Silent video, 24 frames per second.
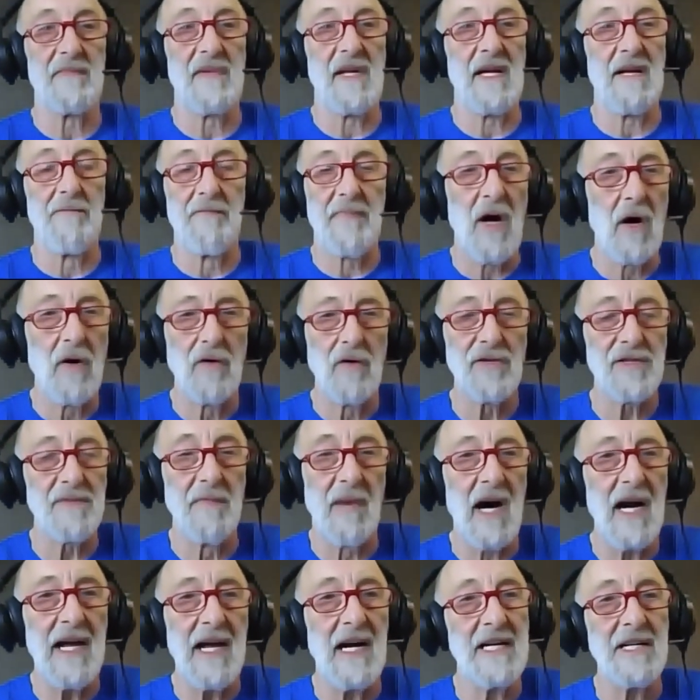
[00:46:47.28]
impose
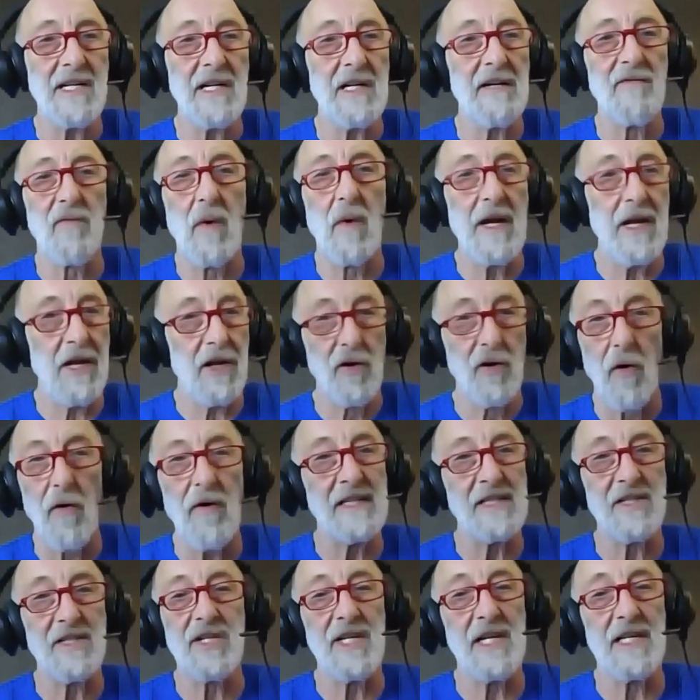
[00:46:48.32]
my idea of what your
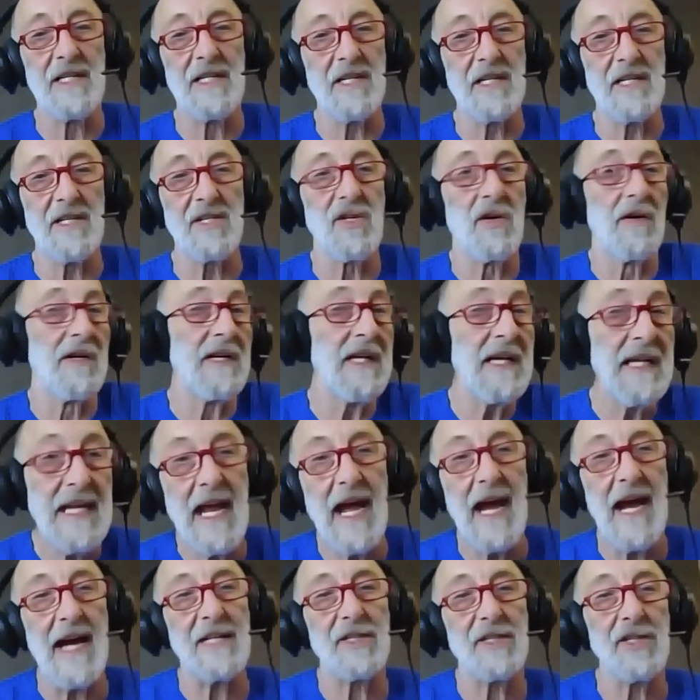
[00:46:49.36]
intent is on any
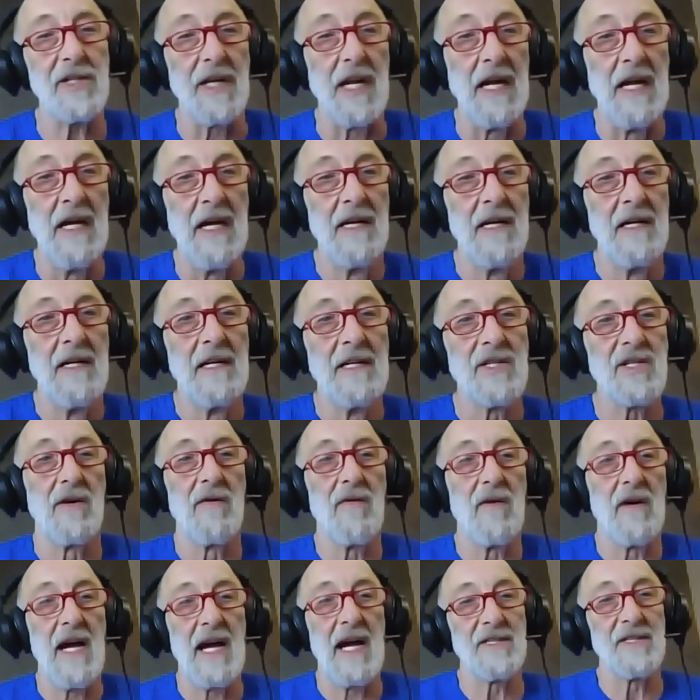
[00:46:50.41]
action.
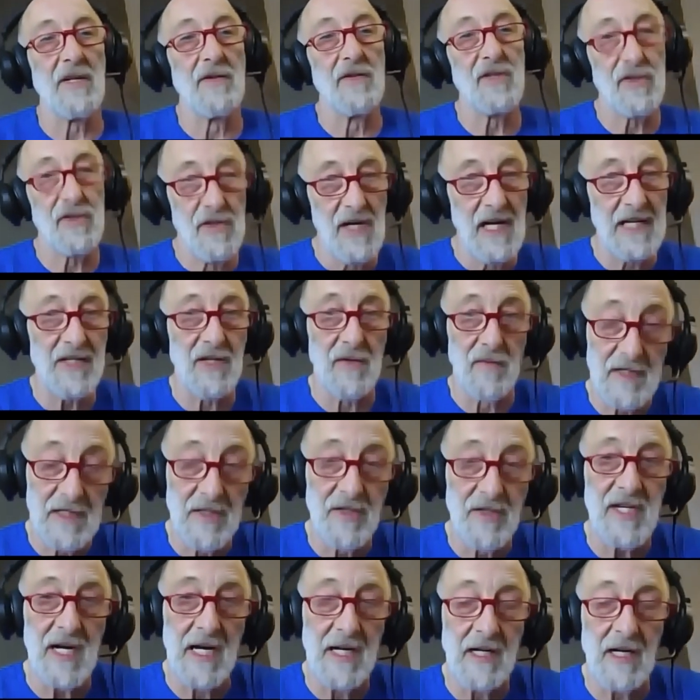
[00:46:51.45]
So as a real
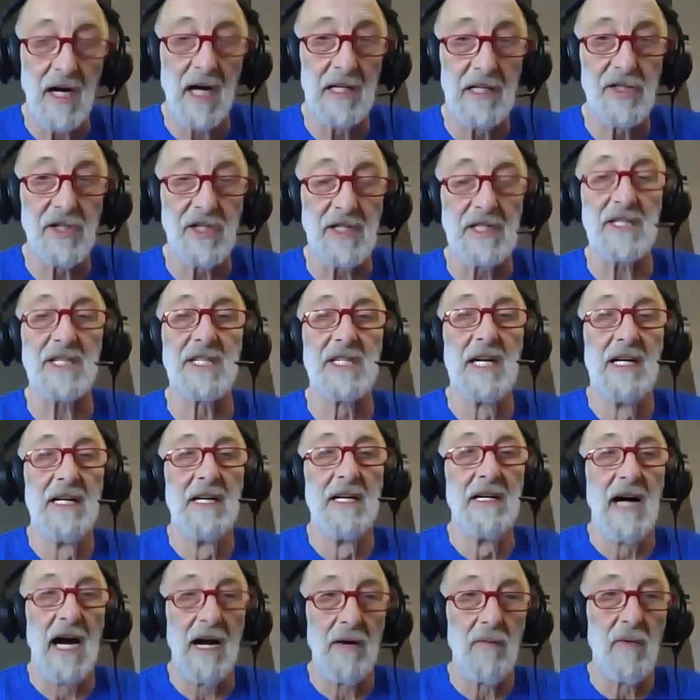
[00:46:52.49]
psychologist,
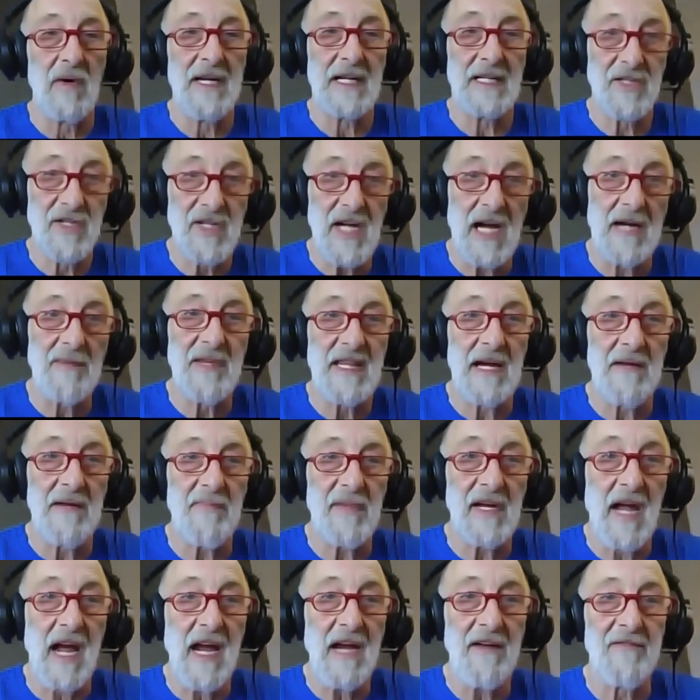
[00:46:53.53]
I would examine that
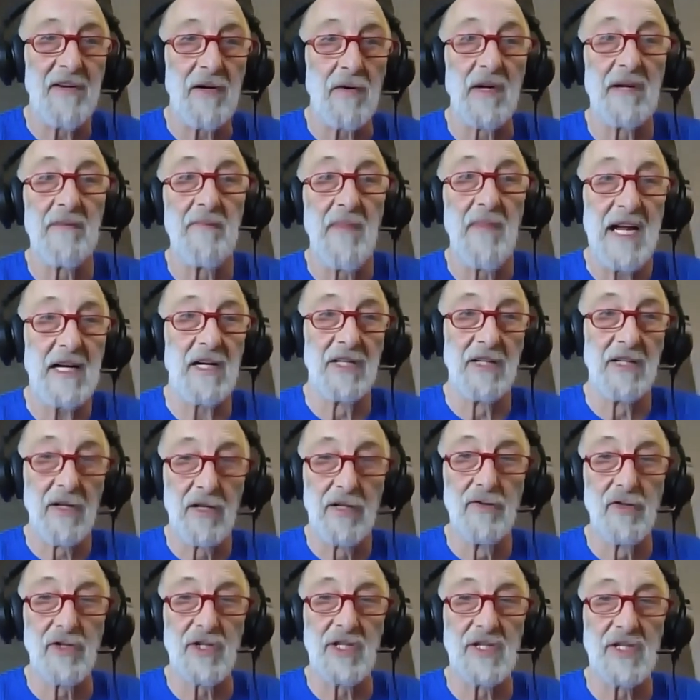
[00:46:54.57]
behavior and make
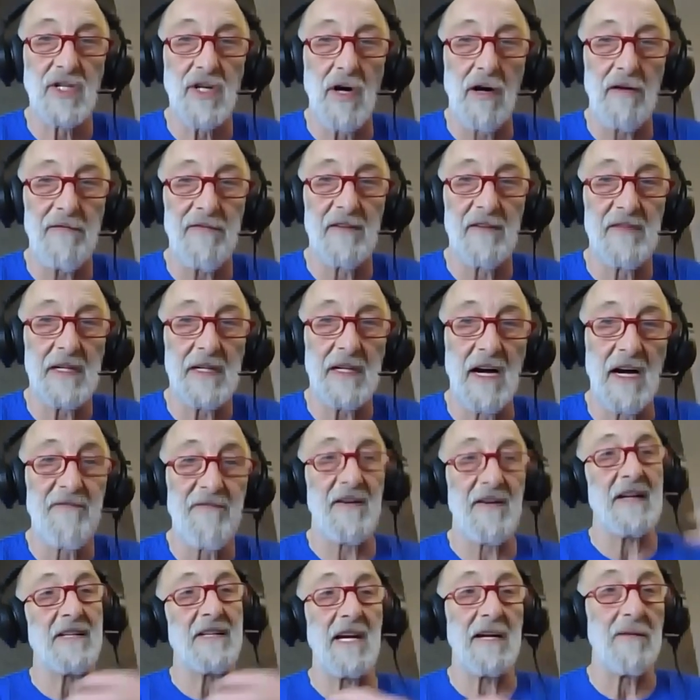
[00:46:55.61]
conclusions off of it
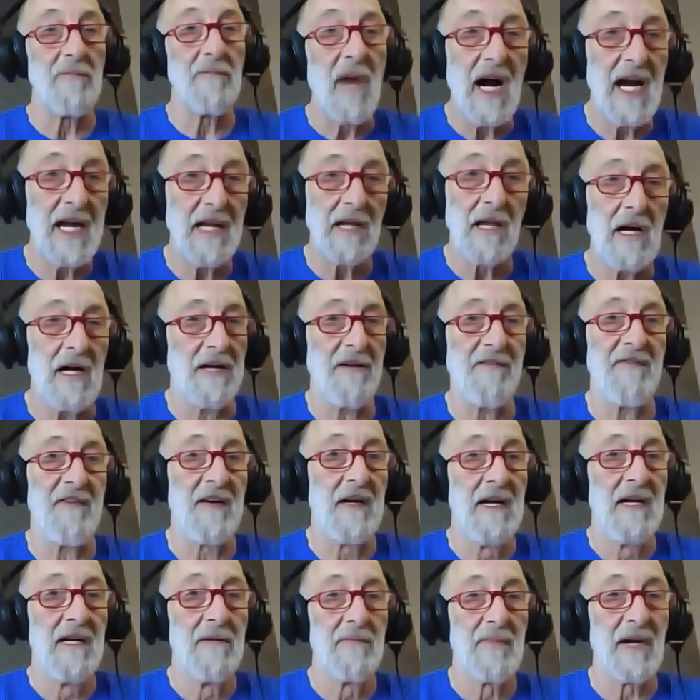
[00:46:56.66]
affecting my life.
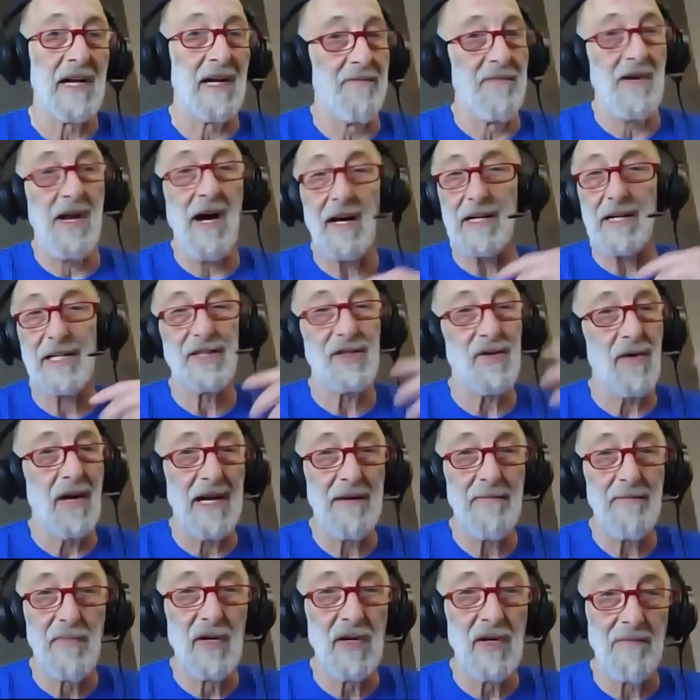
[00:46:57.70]
But I'm not going to try
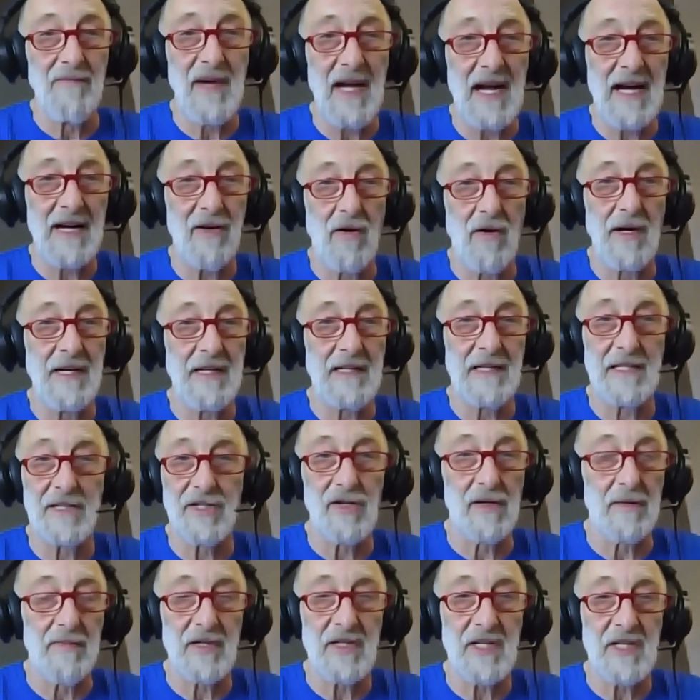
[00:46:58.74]
and put them back on an
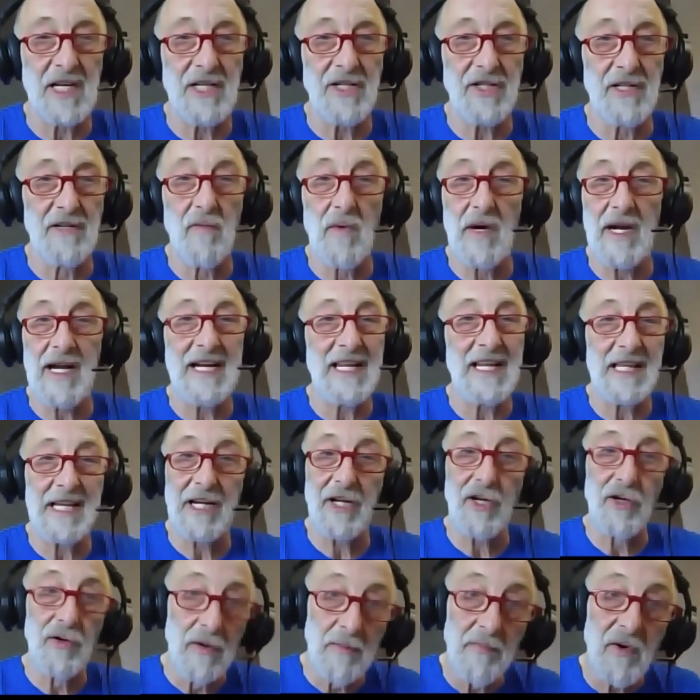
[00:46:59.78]
interpretation of what I think your